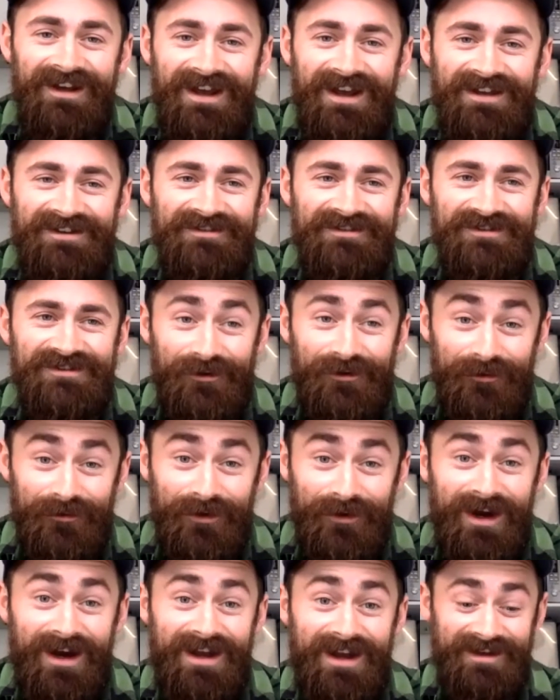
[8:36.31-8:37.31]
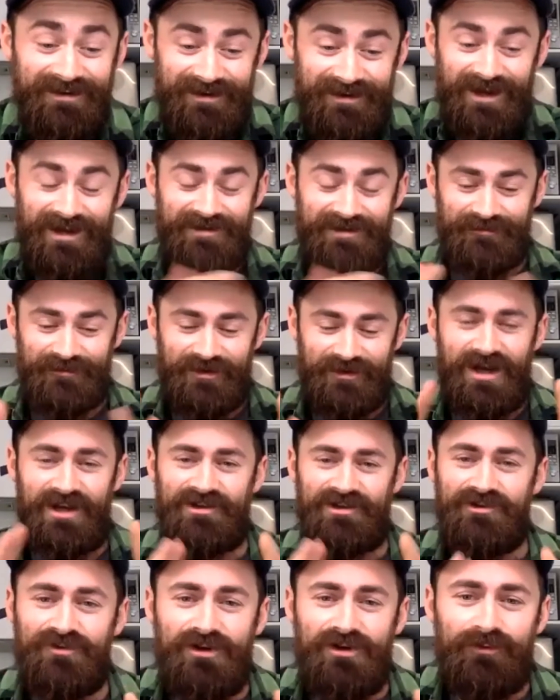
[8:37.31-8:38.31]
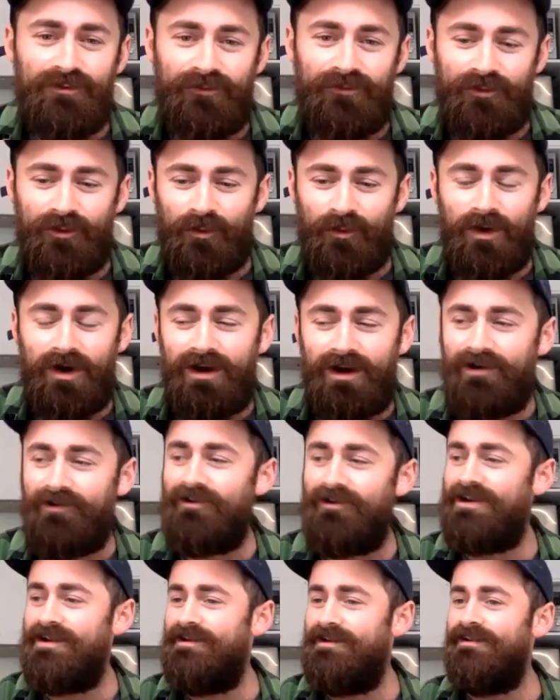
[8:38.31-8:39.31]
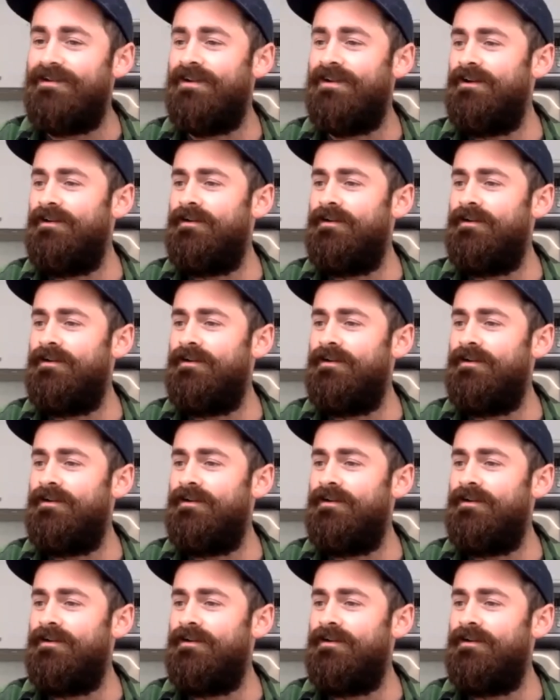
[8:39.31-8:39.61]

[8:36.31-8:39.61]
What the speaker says: and so I struggled for a while in